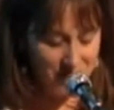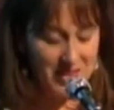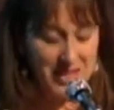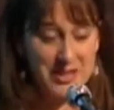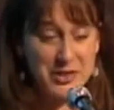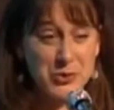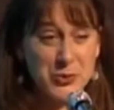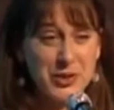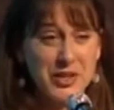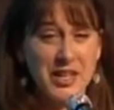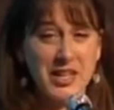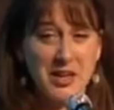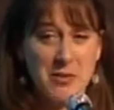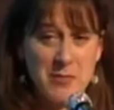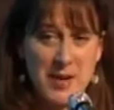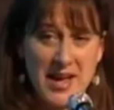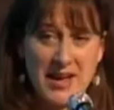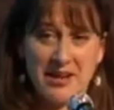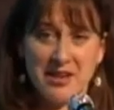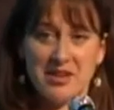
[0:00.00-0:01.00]
It's really
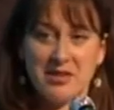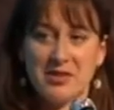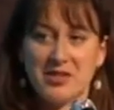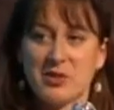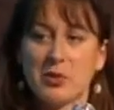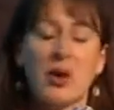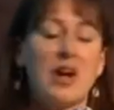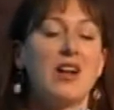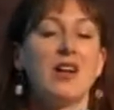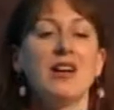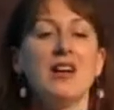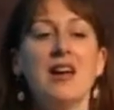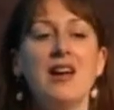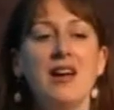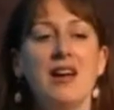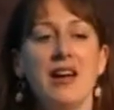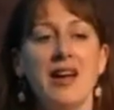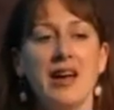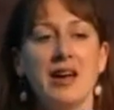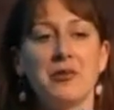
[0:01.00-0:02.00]
competitive as well,
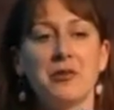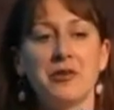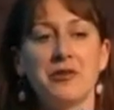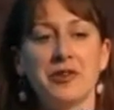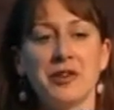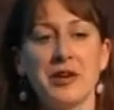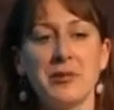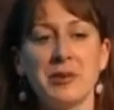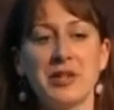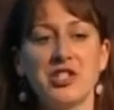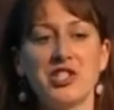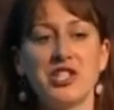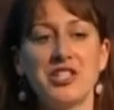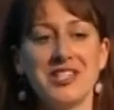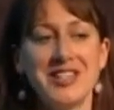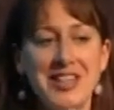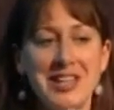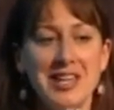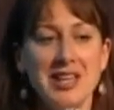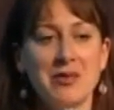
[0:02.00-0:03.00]
and we're very much a
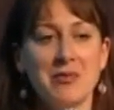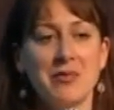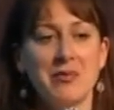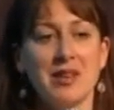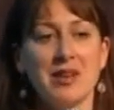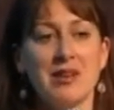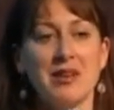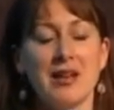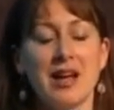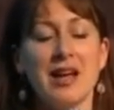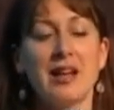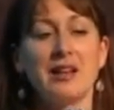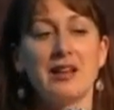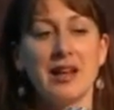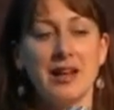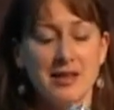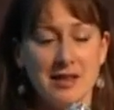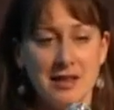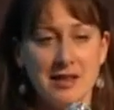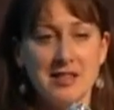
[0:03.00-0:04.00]
team, and I
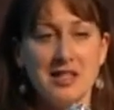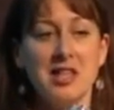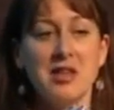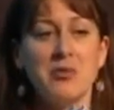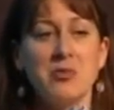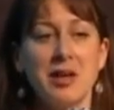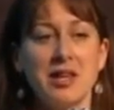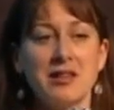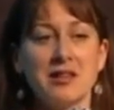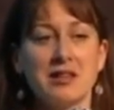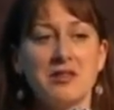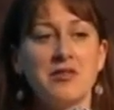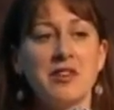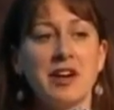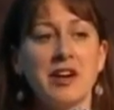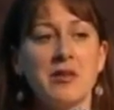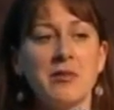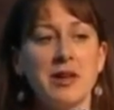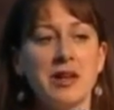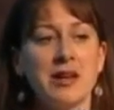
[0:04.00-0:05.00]
like that team based
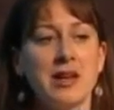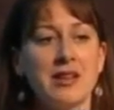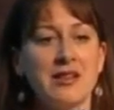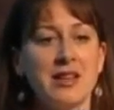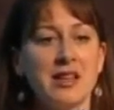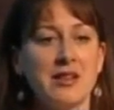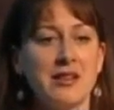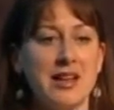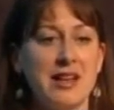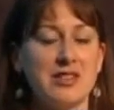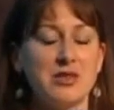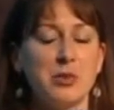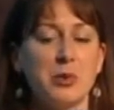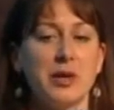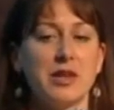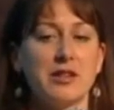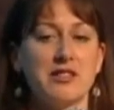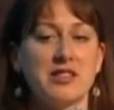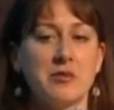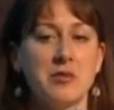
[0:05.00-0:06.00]
environment, and I think that's
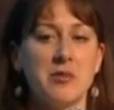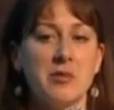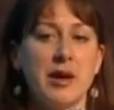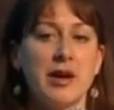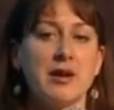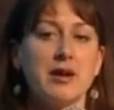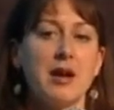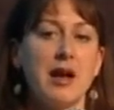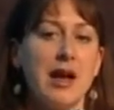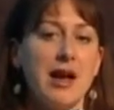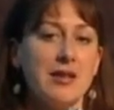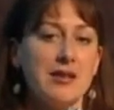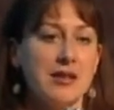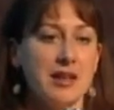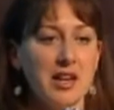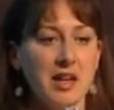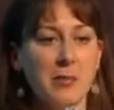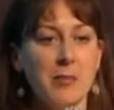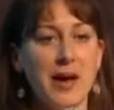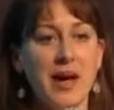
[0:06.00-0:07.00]
where some of my
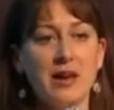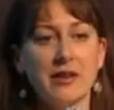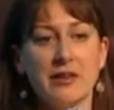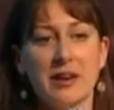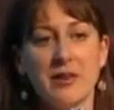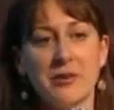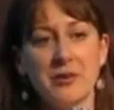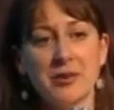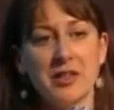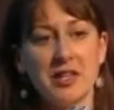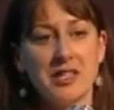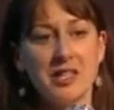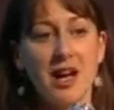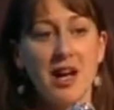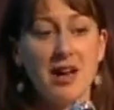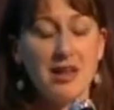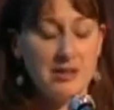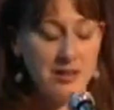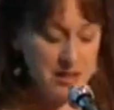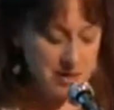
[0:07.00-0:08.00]
athletic background really
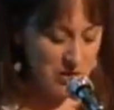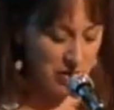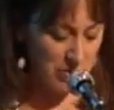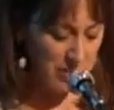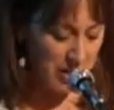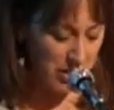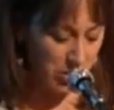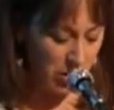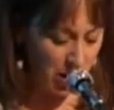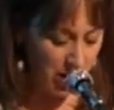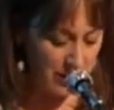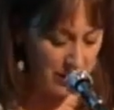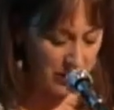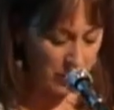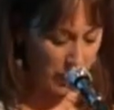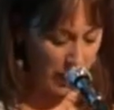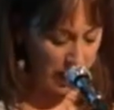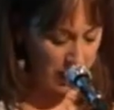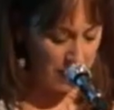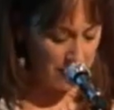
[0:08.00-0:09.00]
ties into my job as
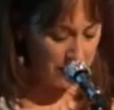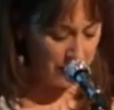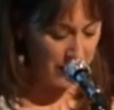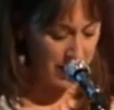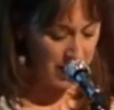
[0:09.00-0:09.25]
well.